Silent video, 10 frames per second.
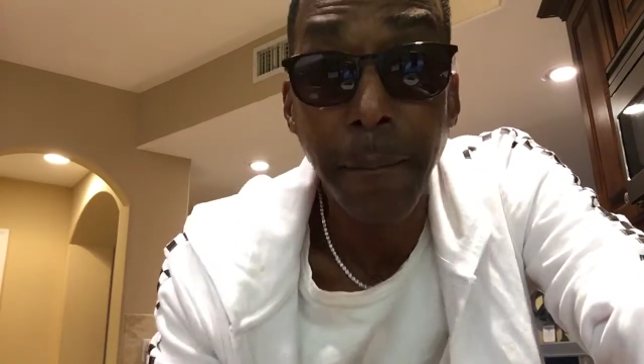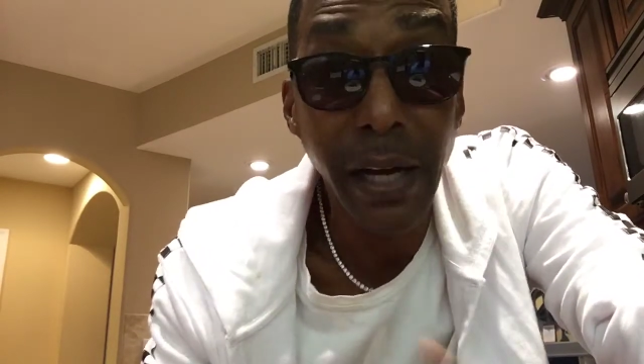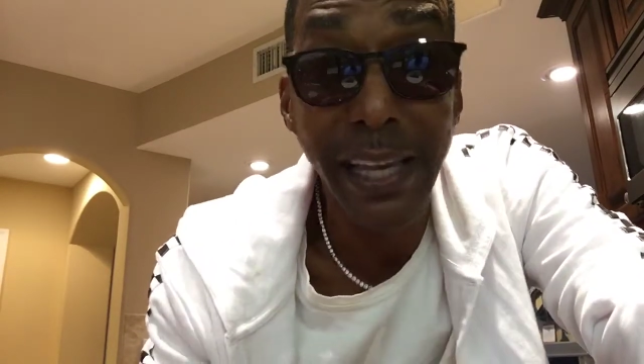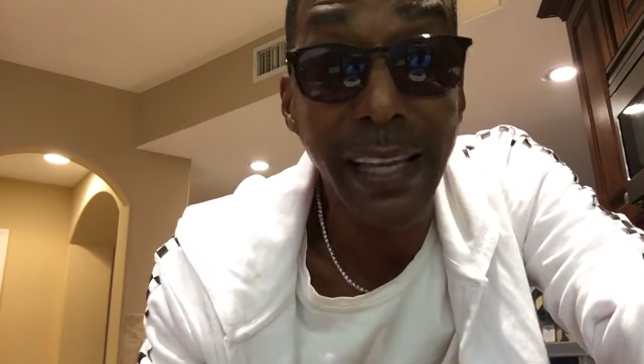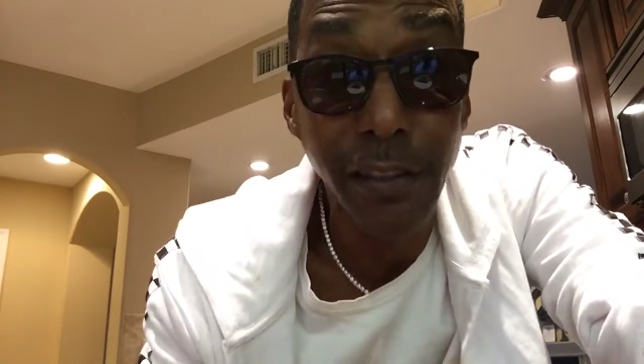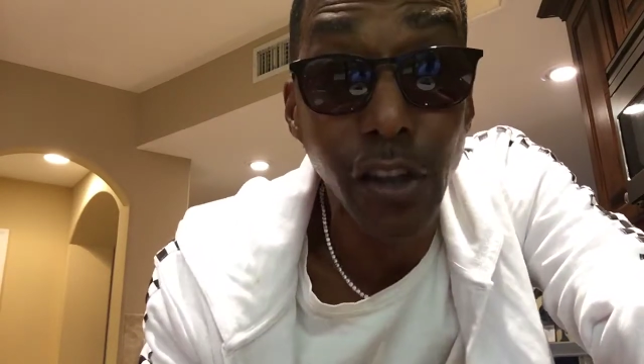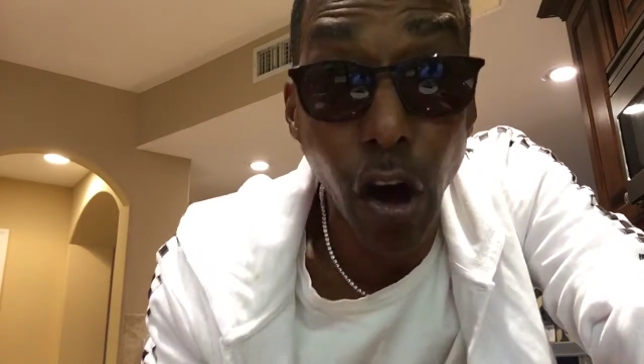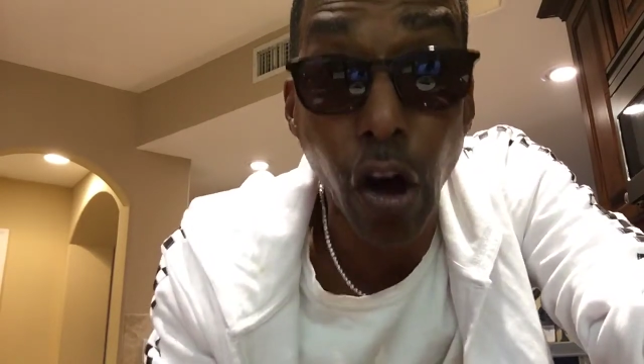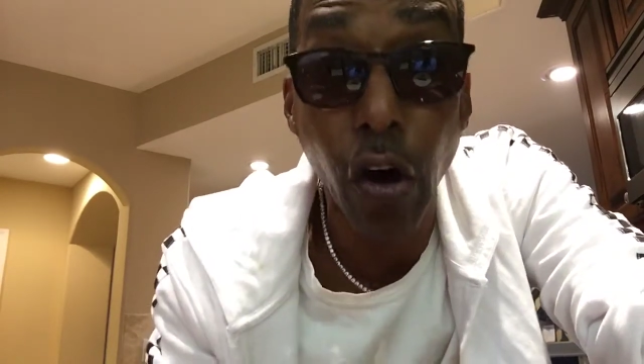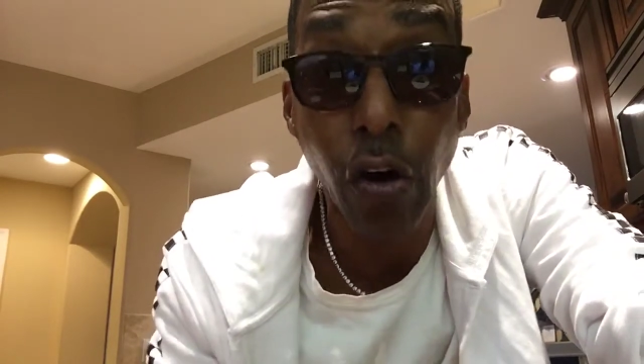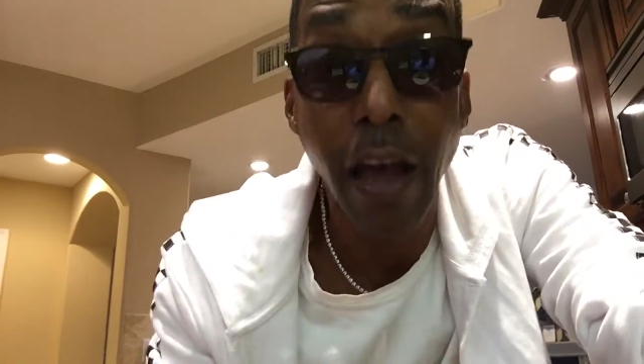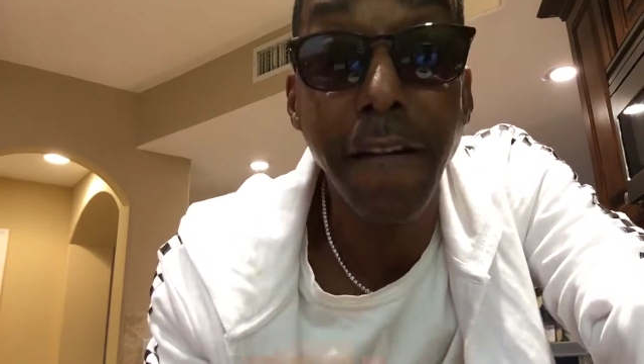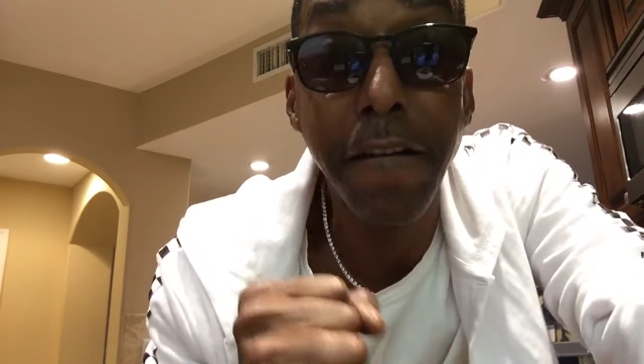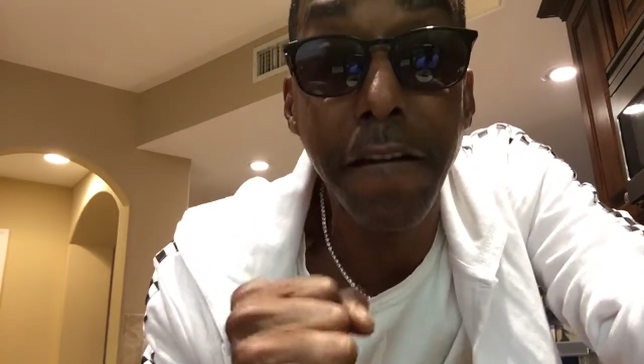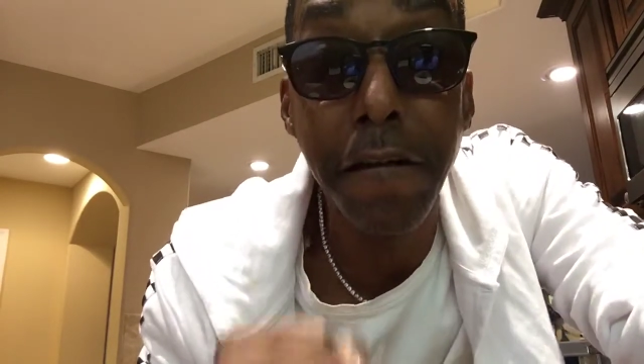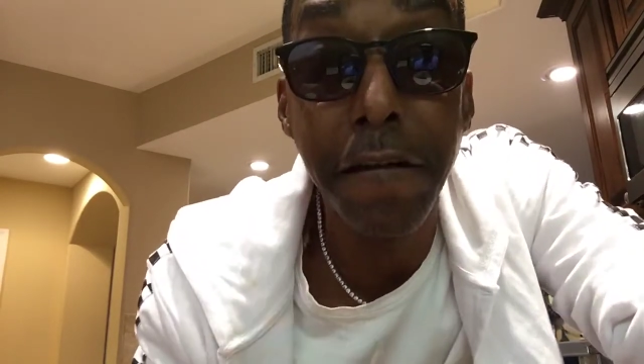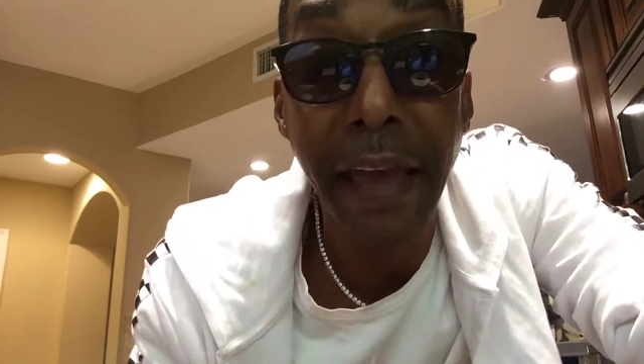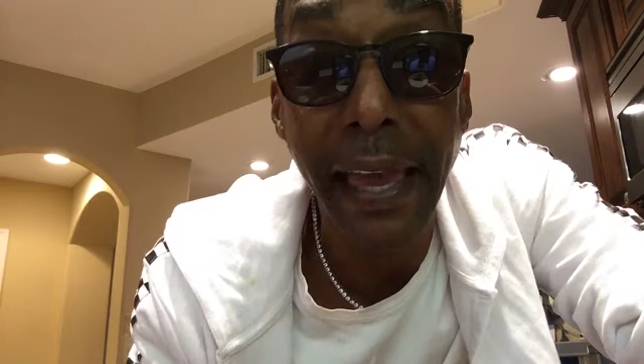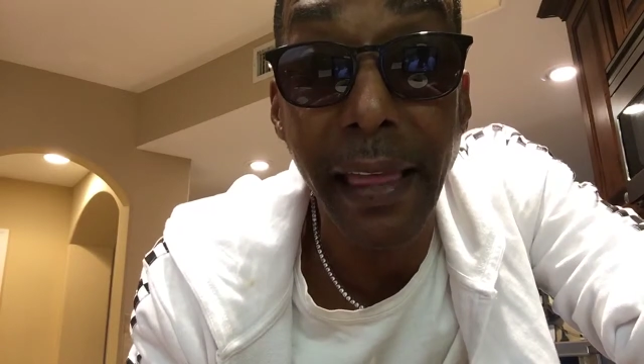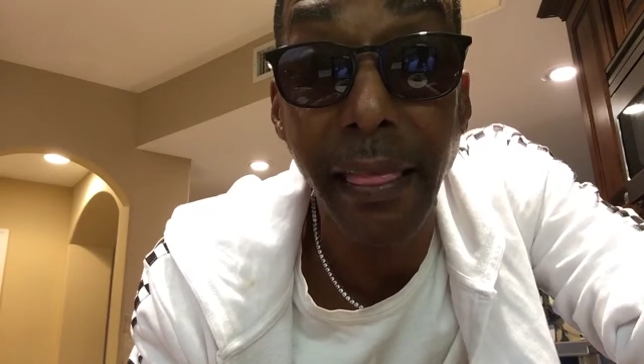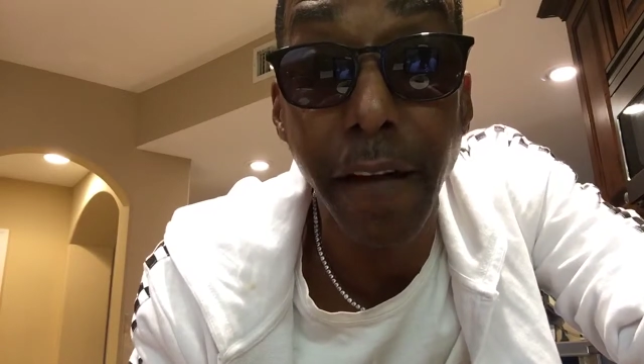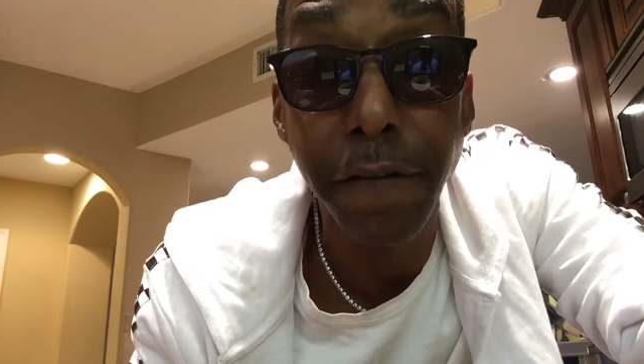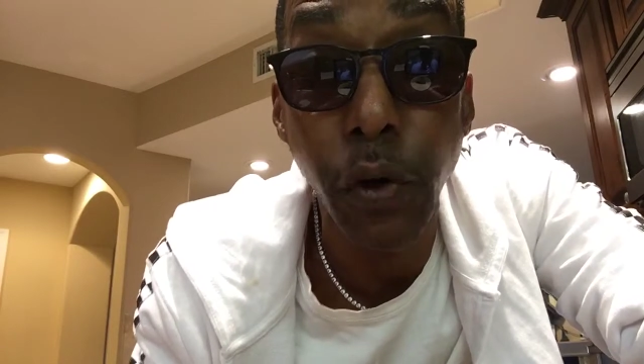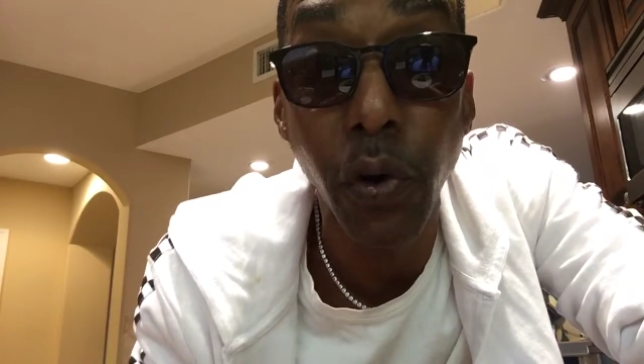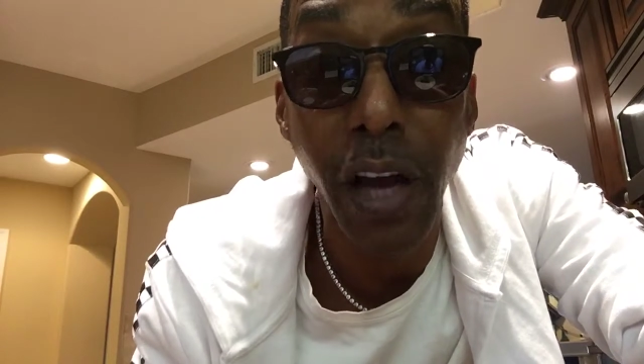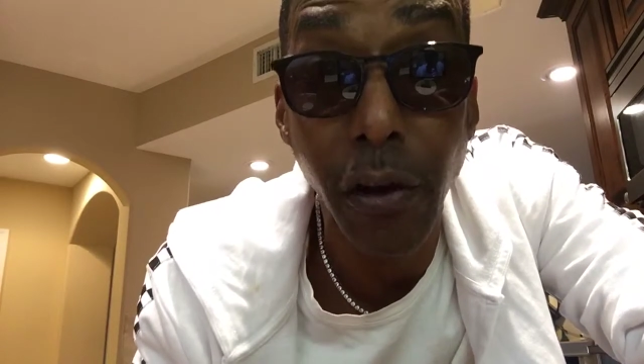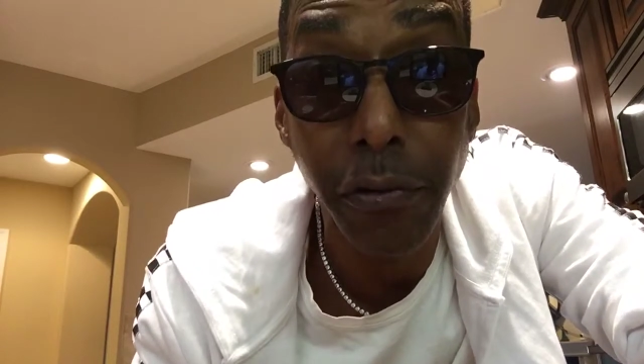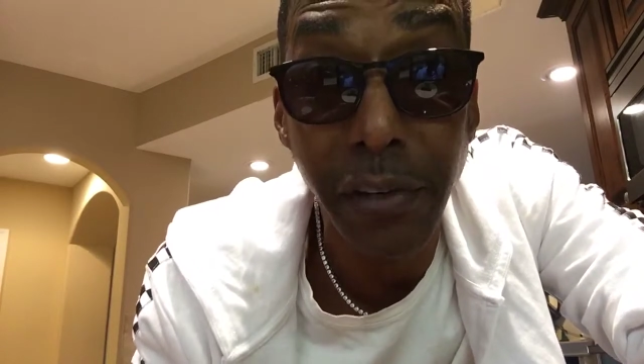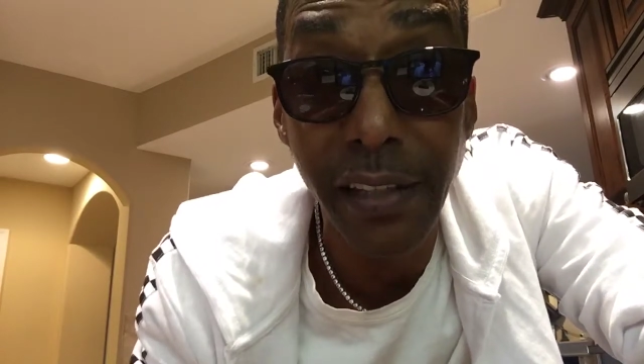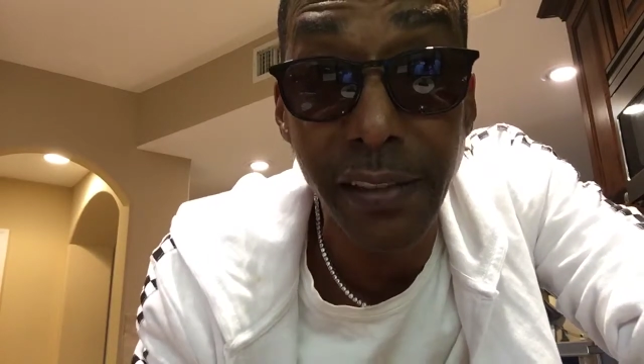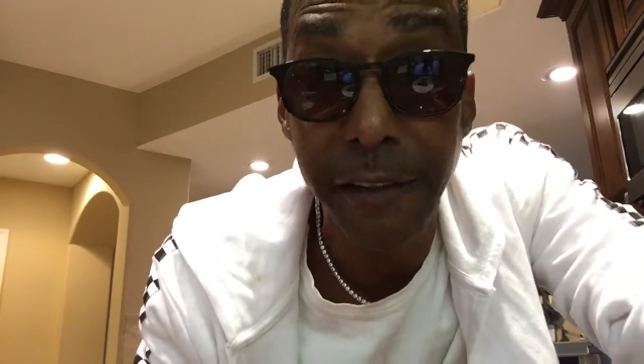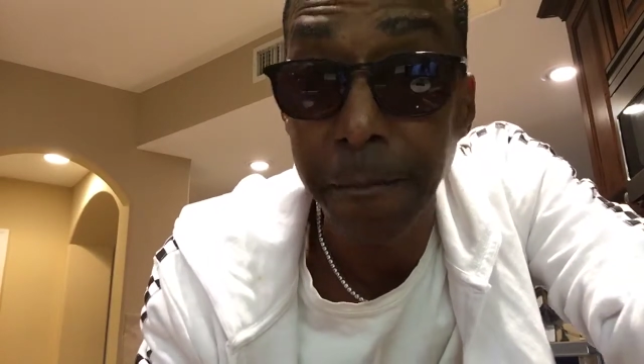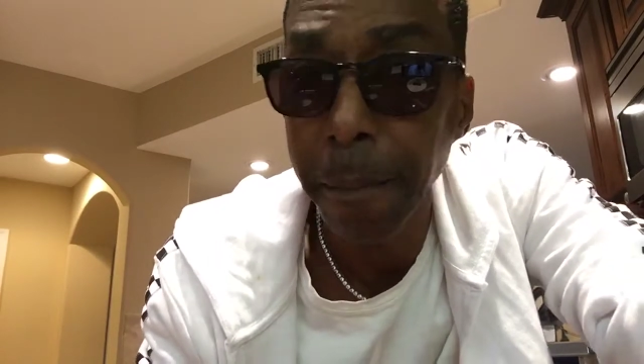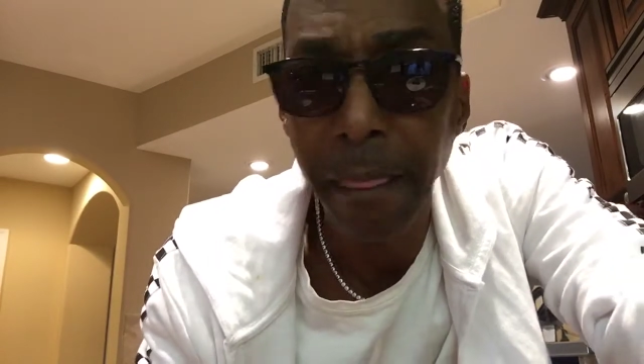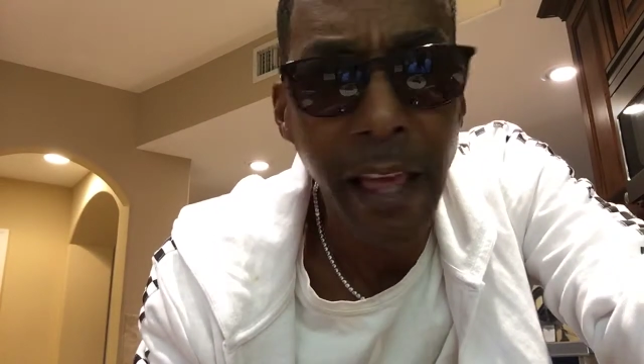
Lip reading: but it's called faith for a reason.